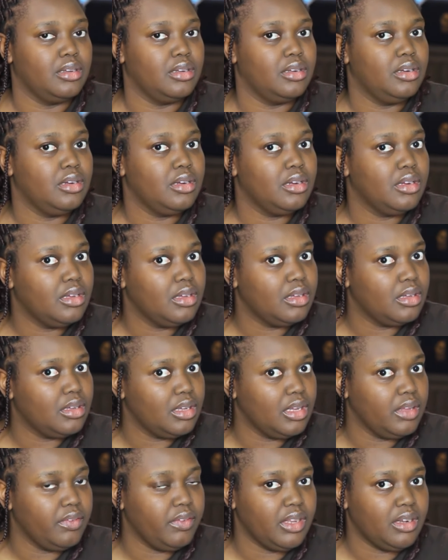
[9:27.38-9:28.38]

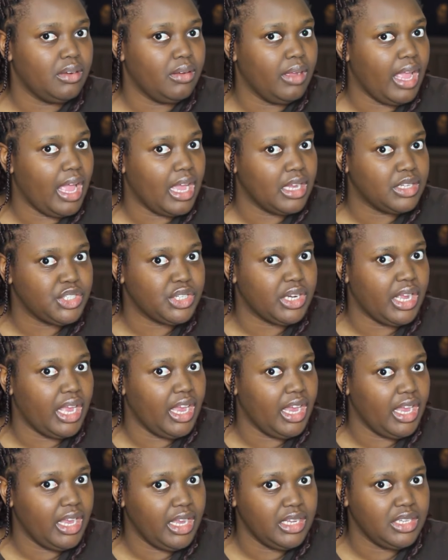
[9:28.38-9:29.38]
Girl, if you don't act your
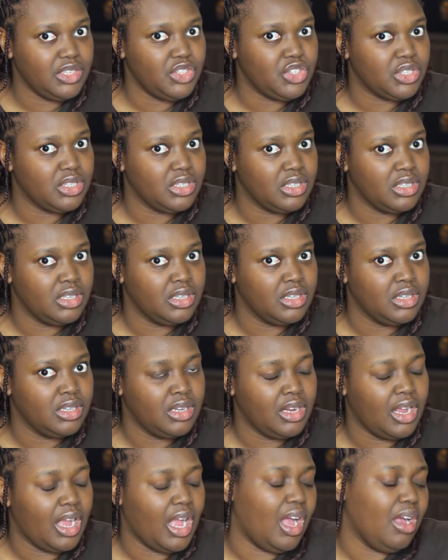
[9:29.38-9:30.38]
age,
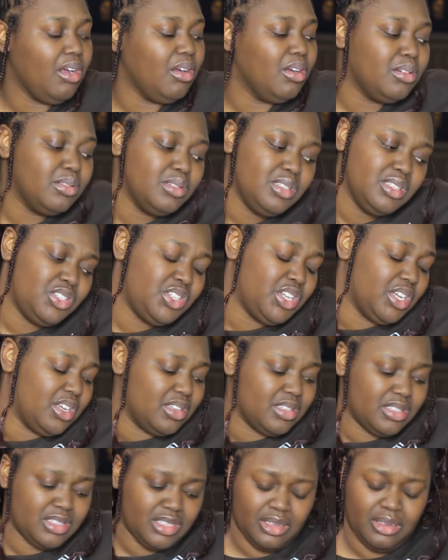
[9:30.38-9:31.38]
how old is
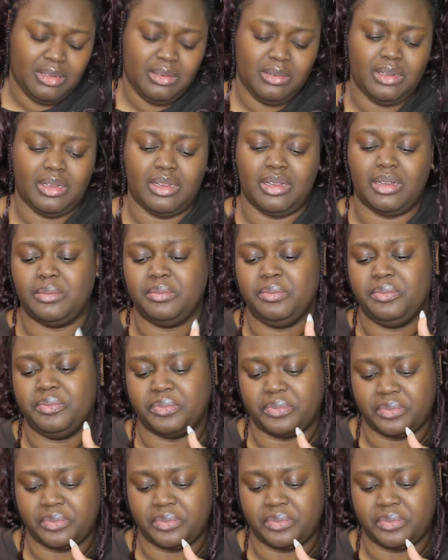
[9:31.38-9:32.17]
Chelsea? Hold on.